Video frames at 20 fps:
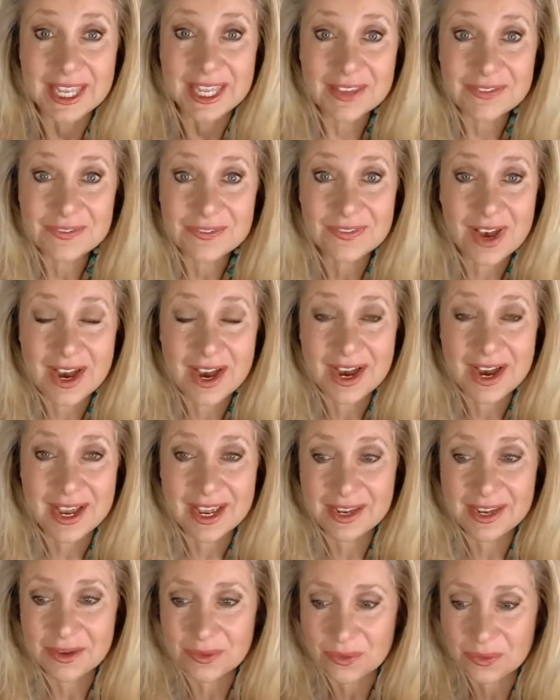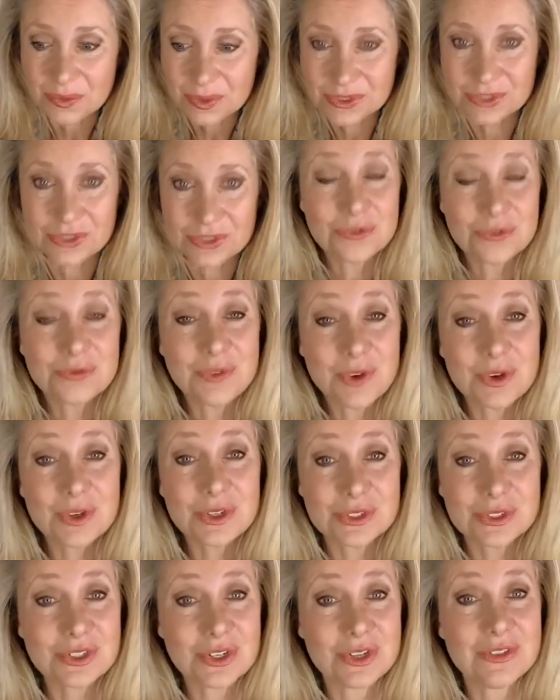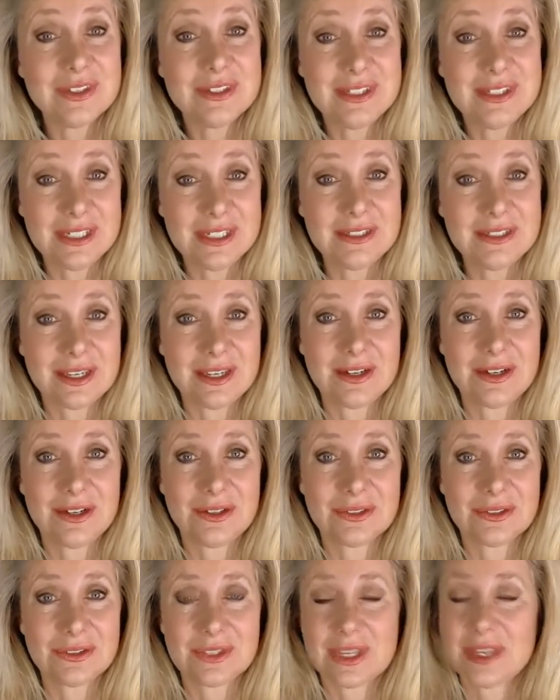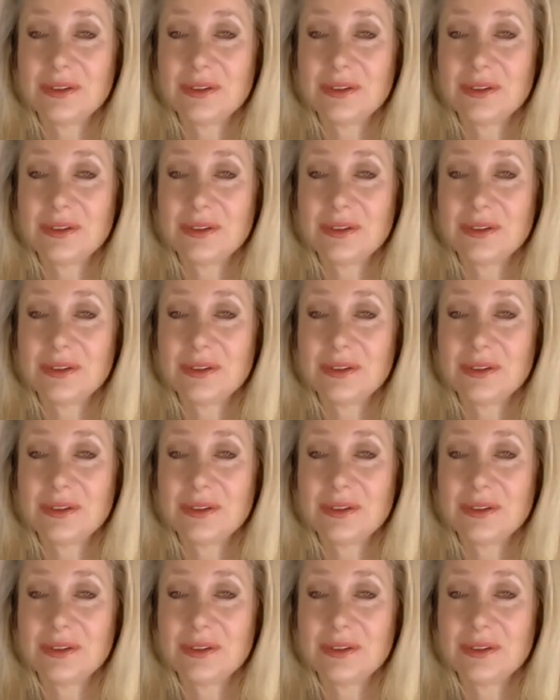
if I was so focused on the details.